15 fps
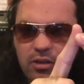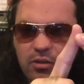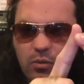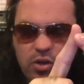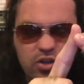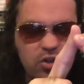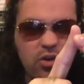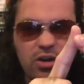
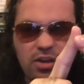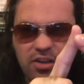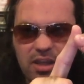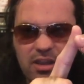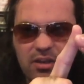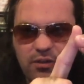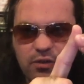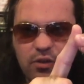which you could have said
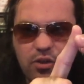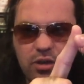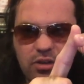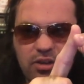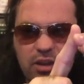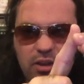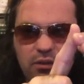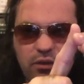
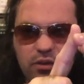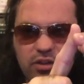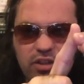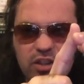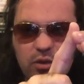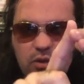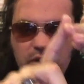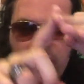that for a
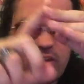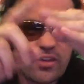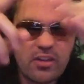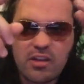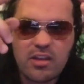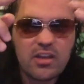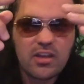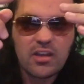sequel, because
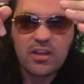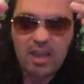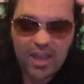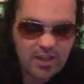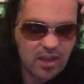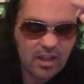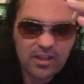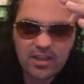and
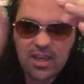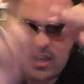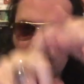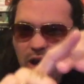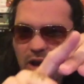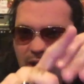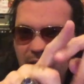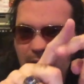King
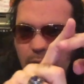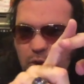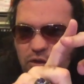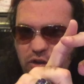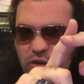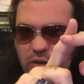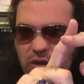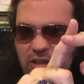Kong had more
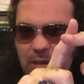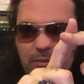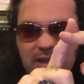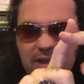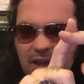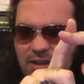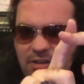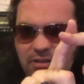screen time than
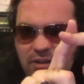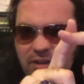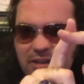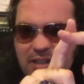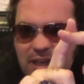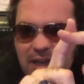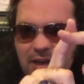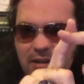Godzilla
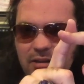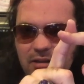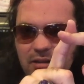did,